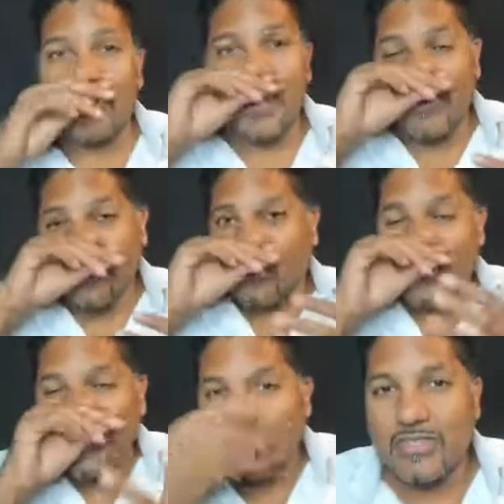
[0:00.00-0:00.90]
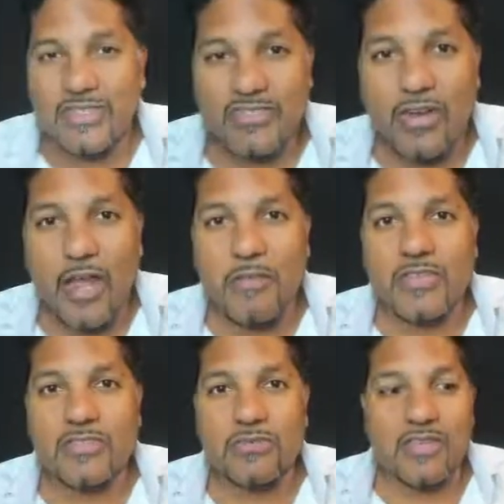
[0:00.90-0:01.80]
Like what you're
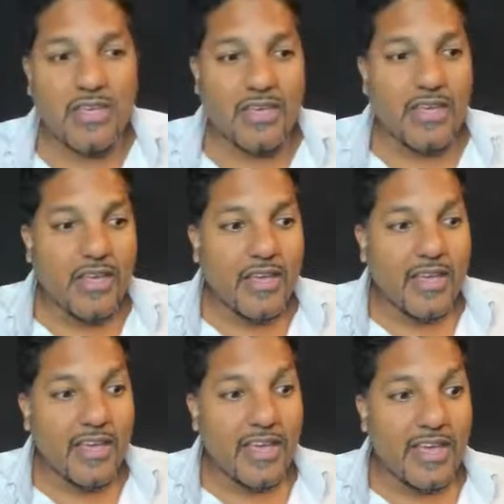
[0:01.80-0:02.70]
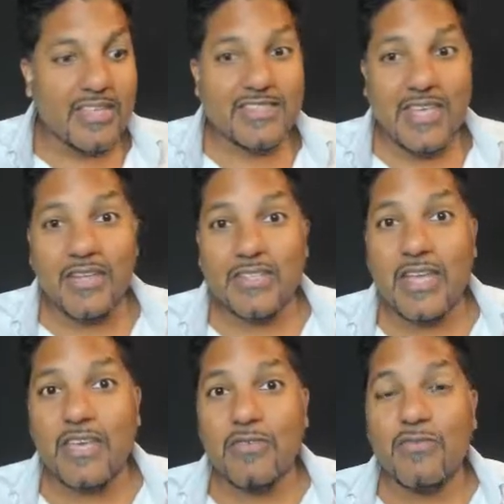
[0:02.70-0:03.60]
describing to me, it sounds
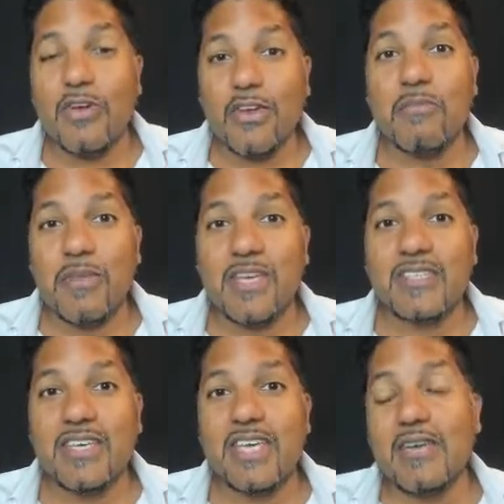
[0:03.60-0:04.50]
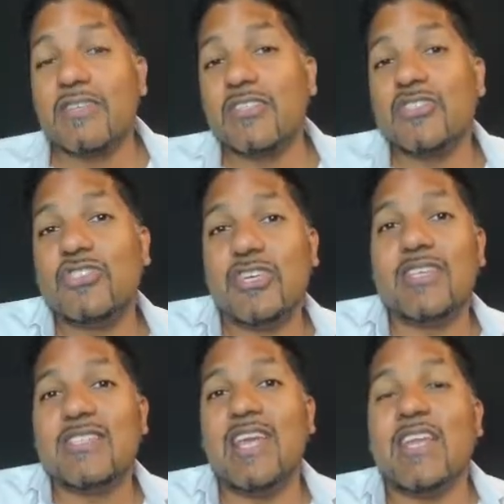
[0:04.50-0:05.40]
like you've got an amazing gift. It's
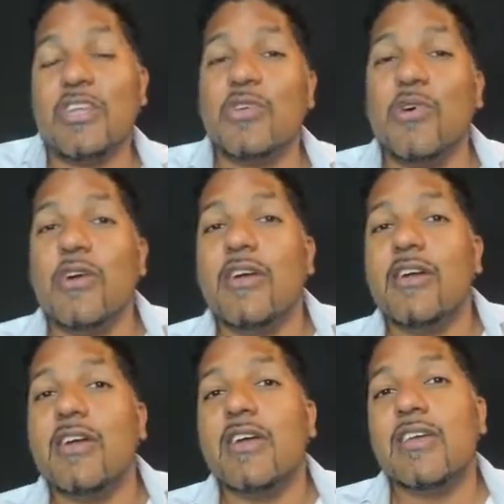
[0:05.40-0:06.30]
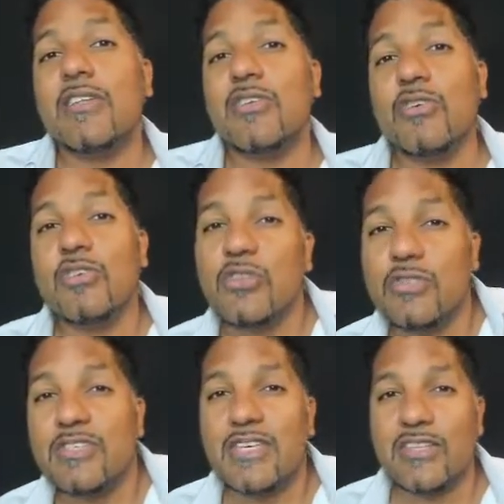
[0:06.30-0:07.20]
just that you're
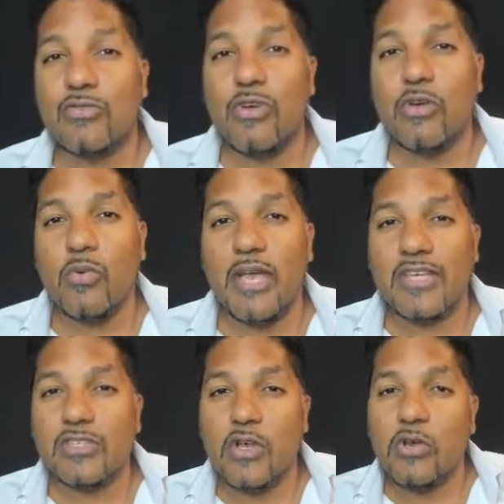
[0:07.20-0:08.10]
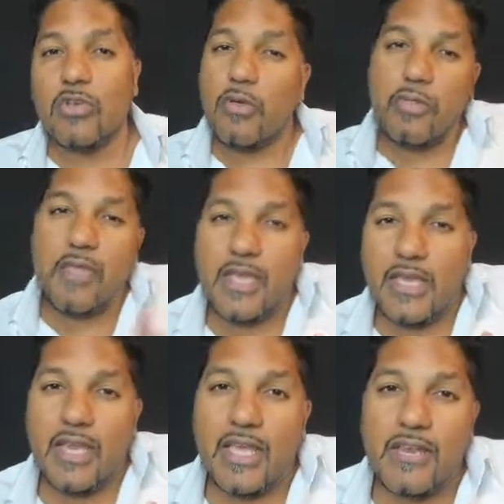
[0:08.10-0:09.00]
using it the wrong way. So you're
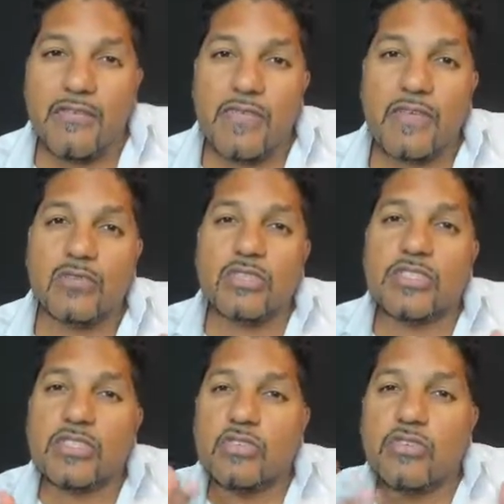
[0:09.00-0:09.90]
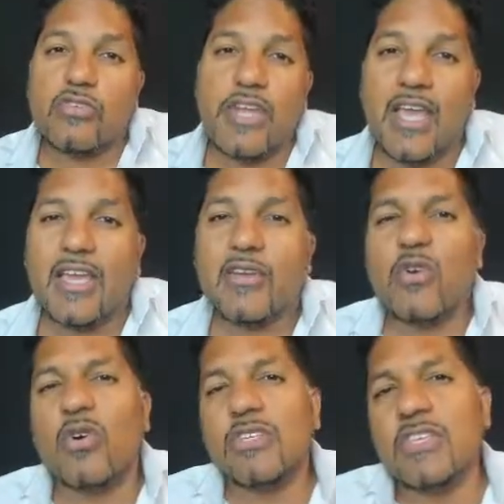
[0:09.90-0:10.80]
thinking negative things, which is
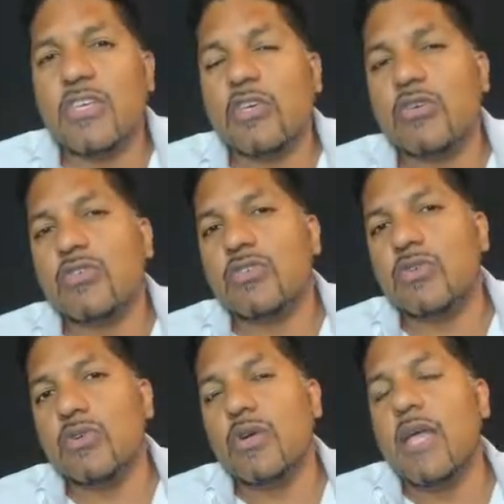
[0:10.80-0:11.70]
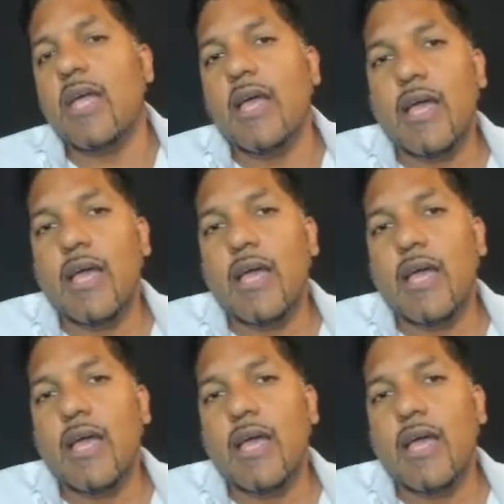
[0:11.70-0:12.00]
causing you to